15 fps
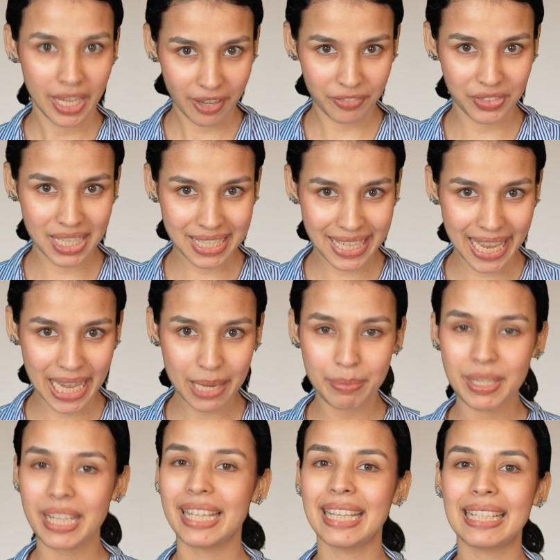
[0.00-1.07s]
If this
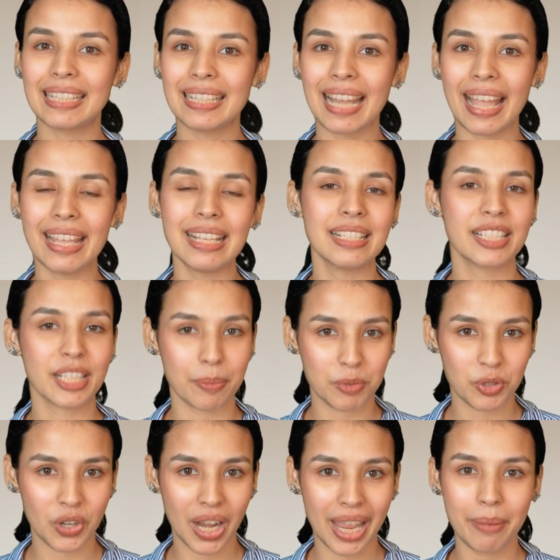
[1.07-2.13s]
helped, hit like,
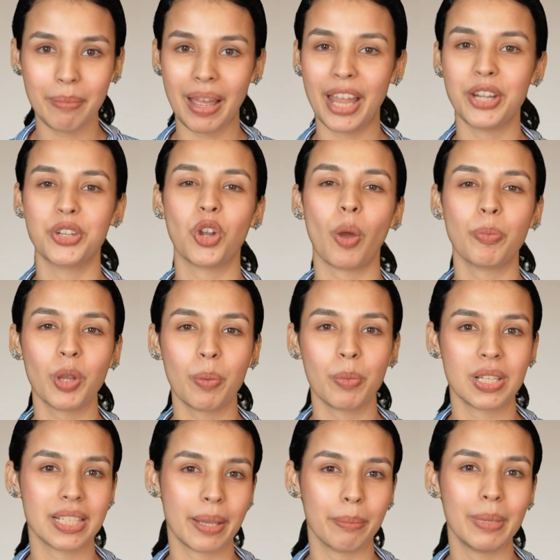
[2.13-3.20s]
subscribe and drop your
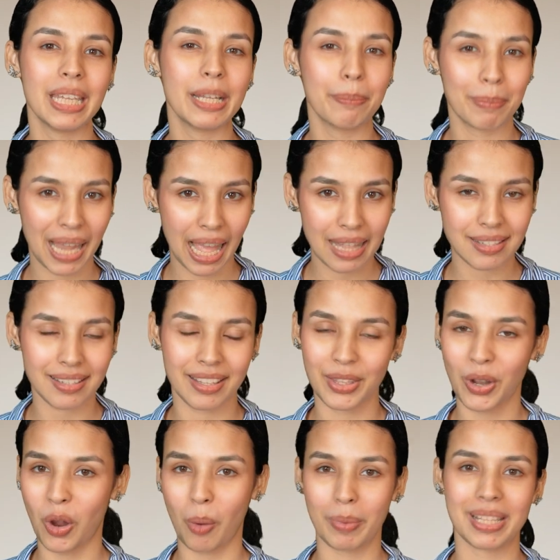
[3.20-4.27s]
Mozambique plans in
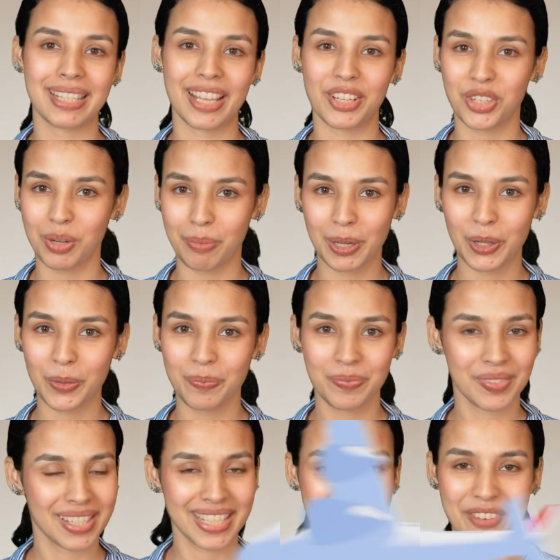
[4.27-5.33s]
the comment section below.
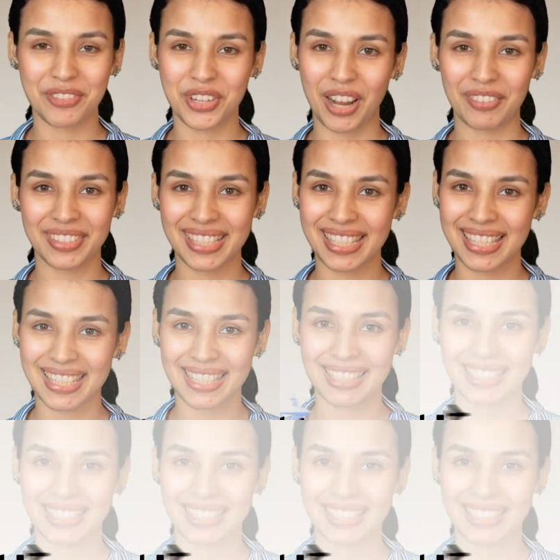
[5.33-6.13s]
Safe travels.